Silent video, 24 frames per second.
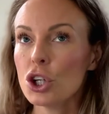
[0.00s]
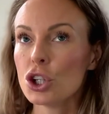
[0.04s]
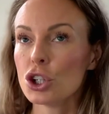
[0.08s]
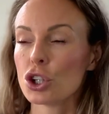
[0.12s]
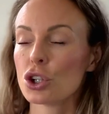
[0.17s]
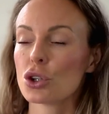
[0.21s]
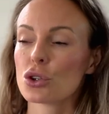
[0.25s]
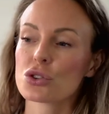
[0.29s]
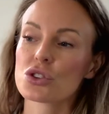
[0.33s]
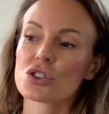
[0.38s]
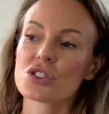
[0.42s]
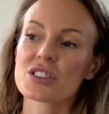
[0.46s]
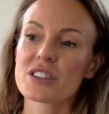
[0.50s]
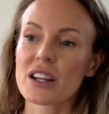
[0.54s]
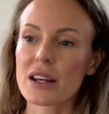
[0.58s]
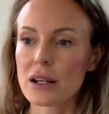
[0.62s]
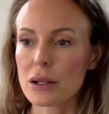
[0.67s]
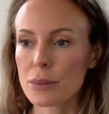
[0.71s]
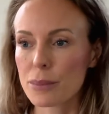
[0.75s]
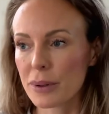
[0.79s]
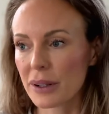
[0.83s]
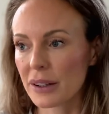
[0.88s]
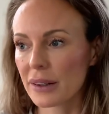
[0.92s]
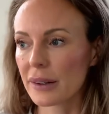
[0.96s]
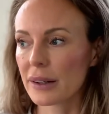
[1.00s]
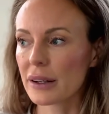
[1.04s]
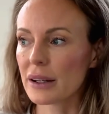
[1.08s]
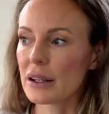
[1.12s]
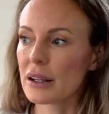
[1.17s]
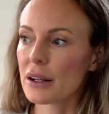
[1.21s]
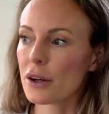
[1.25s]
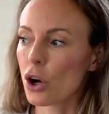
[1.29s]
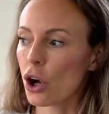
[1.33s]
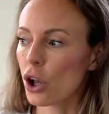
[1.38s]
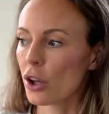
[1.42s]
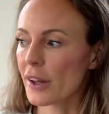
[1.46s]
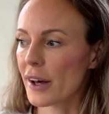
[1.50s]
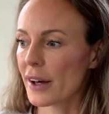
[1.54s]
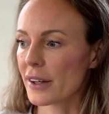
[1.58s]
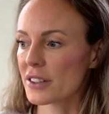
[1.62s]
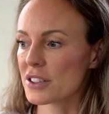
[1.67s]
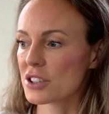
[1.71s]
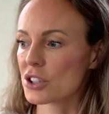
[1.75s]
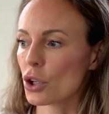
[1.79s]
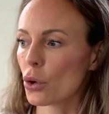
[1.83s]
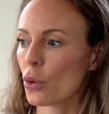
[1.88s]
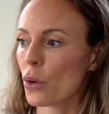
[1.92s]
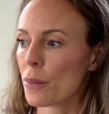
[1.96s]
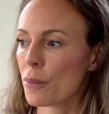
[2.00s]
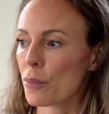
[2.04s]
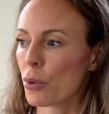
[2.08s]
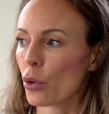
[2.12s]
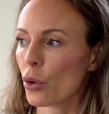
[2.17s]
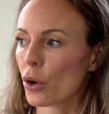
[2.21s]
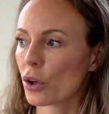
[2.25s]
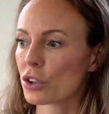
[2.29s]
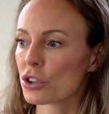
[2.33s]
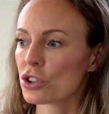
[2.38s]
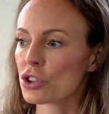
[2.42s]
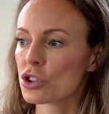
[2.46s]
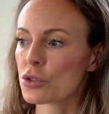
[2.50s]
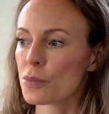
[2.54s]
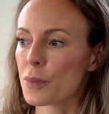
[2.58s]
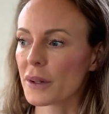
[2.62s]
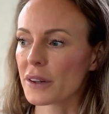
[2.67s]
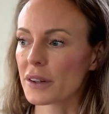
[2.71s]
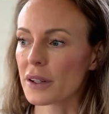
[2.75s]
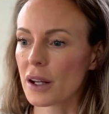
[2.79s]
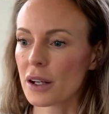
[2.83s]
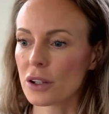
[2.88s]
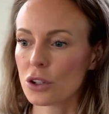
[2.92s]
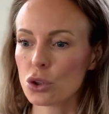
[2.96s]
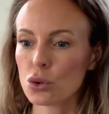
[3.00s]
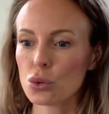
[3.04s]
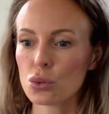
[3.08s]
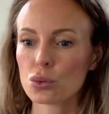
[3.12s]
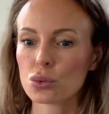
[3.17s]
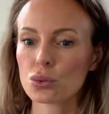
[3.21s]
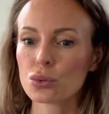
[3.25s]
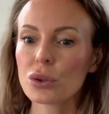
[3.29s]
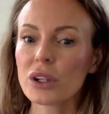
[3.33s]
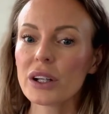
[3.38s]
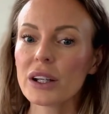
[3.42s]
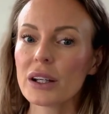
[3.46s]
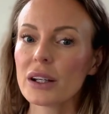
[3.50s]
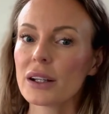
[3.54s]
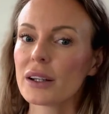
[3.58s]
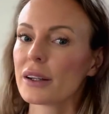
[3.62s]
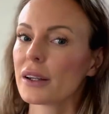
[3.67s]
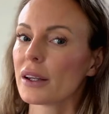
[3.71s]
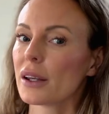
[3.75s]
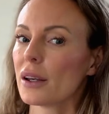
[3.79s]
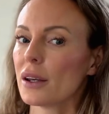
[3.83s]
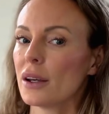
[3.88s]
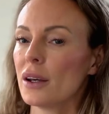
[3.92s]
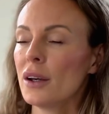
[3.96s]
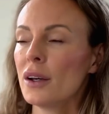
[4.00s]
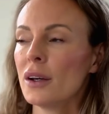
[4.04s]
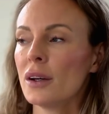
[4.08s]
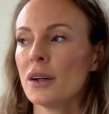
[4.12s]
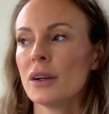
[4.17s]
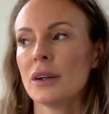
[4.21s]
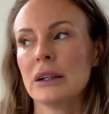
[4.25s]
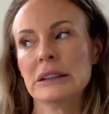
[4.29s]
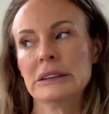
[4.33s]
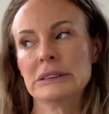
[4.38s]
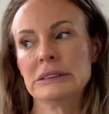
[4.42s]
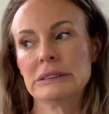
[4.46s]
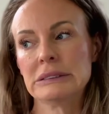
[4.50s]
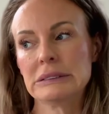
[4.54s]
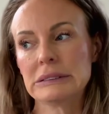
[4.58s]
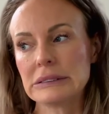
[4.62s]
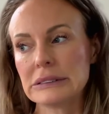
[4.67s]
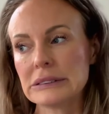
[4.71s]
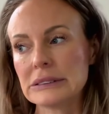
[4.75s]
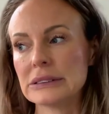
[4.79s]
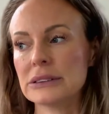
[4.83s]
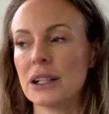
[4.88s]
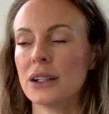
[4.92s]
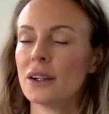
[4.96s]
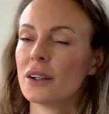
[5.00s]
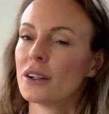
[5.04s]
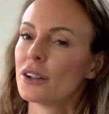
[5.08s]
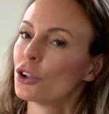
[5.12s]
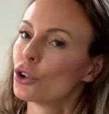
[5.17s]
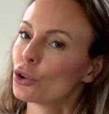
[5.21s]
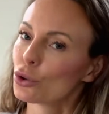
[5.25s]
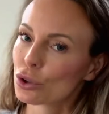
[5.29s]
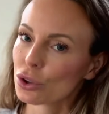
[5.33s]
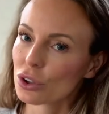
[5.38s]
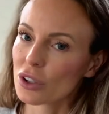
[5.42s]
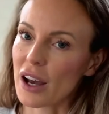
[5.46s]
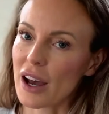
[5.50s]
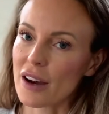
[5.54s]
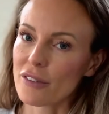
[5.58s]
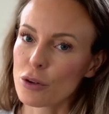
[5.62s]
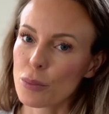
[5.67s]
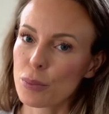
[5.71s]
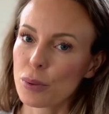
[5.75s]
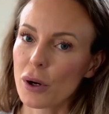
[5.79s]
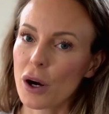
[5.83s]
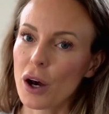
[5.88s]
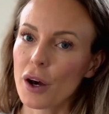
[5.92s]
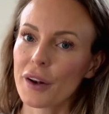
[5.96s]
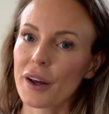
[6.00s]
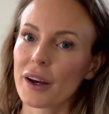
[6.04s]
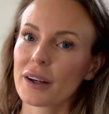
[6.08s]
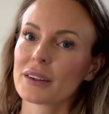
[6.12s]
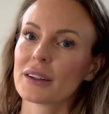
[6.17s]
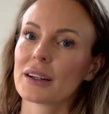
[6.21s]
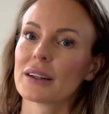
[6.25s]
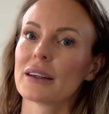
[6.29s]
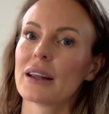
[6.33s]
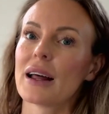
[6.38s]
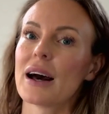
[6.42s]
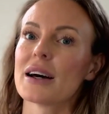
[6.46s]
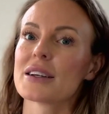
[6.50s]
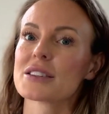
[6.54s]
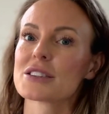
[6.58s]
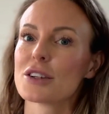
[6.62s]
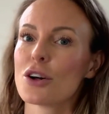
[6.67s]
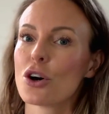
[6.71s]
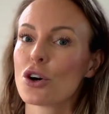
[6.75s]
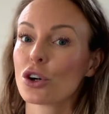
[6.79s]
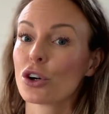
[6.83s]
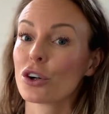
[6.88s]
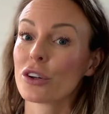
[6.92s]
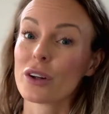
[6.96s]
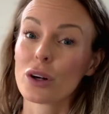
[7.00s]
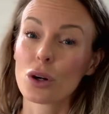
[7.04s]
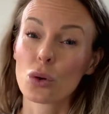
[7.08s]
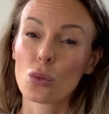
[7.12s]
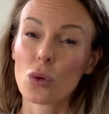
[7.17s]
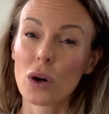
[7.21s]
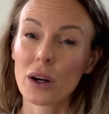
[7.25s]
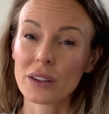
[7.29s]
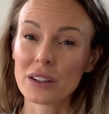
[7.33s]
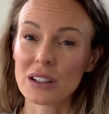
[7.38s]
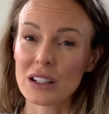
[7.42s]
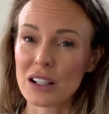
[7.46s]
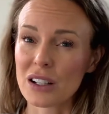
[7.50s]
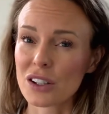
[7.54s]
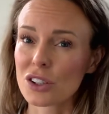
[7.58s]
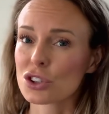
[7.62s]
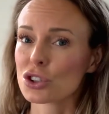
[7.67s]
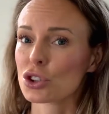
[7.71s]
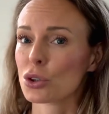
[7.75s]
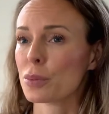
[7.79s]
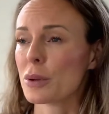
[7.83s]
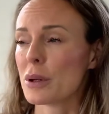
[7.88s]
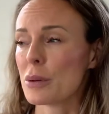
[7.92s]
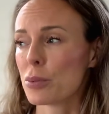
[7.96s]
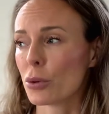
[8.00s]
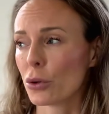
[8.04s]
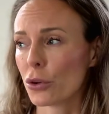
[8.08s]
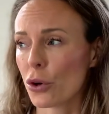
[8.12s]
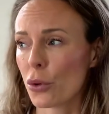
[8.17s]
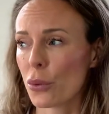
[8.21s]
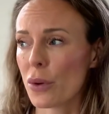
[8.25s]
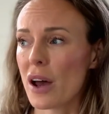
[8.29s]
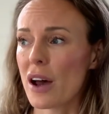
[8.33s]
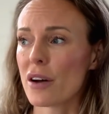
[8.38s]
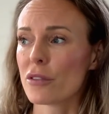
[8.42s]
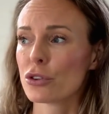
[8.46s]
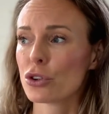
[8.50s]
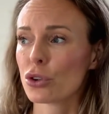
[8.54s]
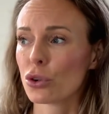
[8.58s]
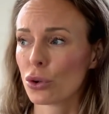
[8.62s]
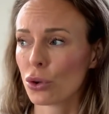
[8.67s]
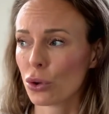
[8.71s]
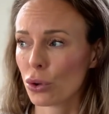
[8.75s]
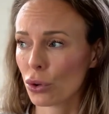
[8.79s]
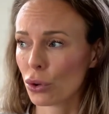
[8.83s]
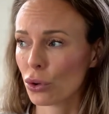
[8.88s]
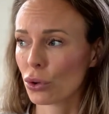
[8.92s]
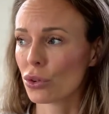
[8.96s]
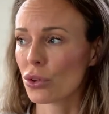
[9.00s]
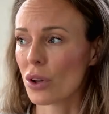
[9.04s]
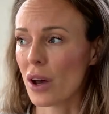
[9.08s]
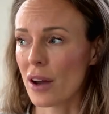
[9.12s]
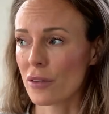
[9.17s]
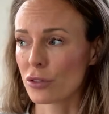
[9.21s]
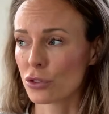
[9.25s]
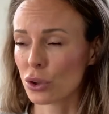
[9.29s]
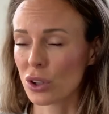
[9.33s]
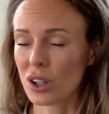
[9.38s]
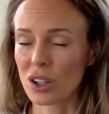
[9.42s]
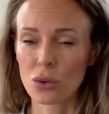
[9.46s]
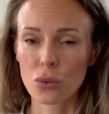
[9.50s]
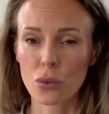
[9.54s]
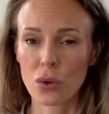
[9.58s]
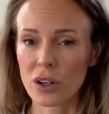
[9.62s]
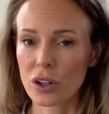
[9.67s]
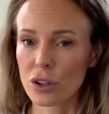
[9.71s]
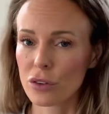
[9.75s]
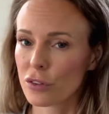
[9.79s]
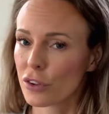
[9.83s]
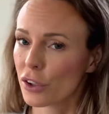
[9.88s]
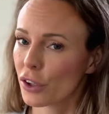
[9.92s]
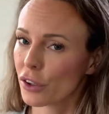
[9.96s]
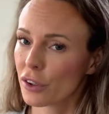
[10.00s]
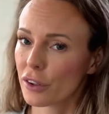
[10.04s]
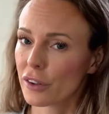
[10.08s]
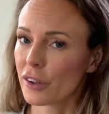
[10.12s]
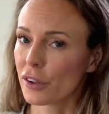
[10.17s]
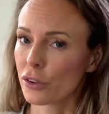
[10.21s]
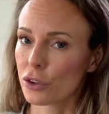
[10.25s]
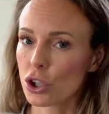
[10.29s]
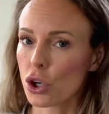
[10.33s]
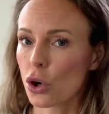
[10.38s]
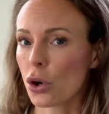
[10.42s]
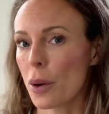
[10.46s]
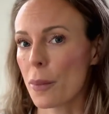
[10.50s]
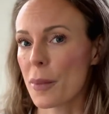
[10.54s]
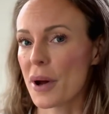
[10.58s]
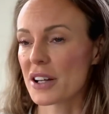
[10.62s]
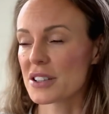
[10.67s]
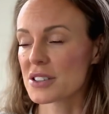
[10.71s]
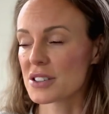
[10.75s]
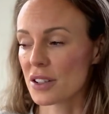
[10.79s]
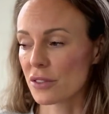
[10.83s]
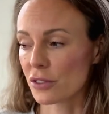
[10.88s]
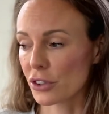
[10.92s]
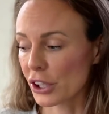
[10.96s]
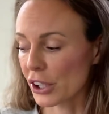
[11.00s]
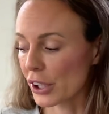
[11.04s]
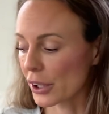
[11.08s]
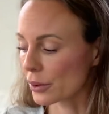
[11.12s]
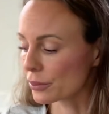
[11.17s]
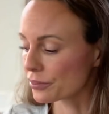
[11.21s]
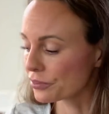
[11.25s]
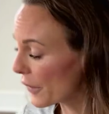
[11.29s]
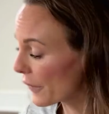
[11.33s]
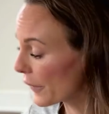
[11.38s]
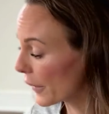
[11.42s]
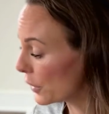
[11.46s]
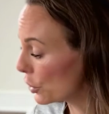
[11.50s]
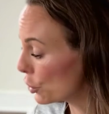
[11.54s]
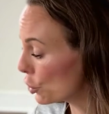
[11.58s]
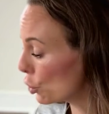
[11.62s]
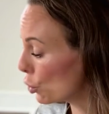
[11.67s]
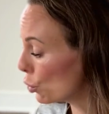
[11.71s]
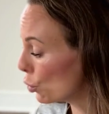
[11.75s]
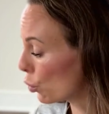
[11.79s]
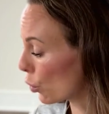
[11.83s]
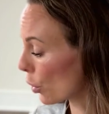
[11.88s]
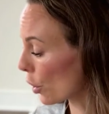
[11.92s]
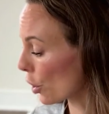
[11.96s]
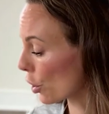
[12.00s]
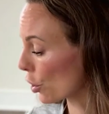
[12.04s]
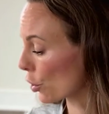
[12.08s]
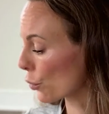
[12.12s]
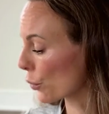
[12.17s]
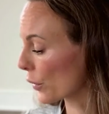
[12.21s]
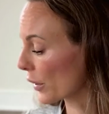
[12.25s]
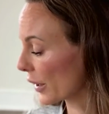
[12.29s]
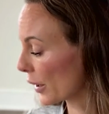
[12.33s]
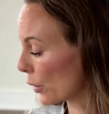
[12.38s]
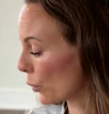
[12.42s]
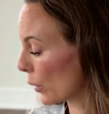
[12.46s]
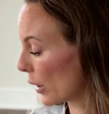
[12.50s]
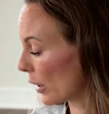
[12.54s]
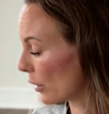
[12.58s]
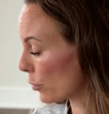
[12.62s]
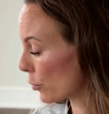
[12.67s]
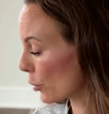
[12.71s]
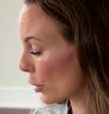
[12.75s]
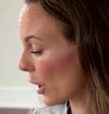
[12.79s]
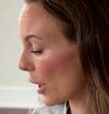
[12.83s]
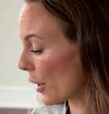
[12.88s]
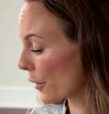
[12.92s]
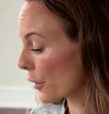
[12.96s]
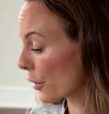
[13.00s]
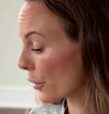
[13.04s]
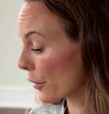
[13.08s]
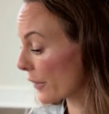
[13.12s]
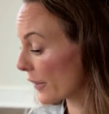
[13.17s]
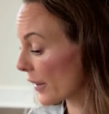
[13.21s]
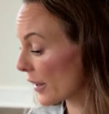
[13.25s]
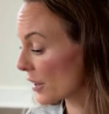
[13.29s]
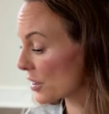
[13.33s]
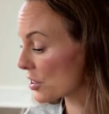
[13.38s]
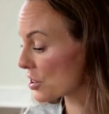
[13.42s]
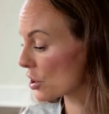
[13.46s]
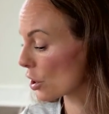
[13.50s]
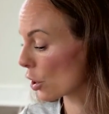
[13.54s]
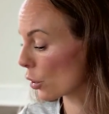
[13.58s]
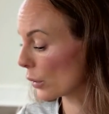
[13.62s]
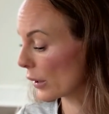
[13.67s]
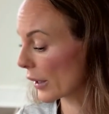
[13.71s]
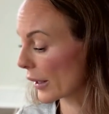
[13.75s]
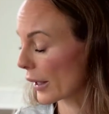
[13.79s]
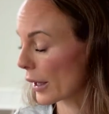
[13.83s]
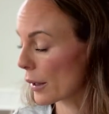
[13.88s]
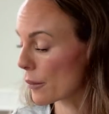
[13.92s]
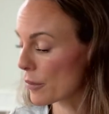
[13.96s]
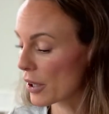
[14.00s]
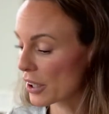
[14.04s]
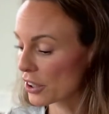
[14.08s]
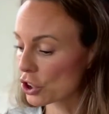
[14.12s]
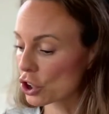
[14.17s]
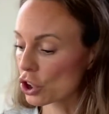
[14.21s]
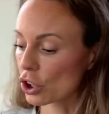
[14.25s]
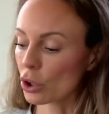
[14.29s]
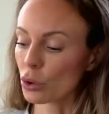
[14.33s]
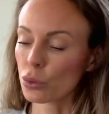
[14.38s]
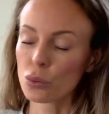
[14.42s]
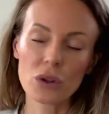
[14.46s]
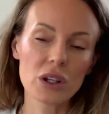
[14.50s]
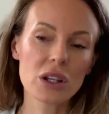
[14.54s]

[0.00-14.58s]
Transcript: you know, sustainability and all that is so important, but then you really... you should have a product that lasts longer than 1 year, so people don't have to get rid of their yoga mats every year. They do work really well for other things though. Like I mentioned,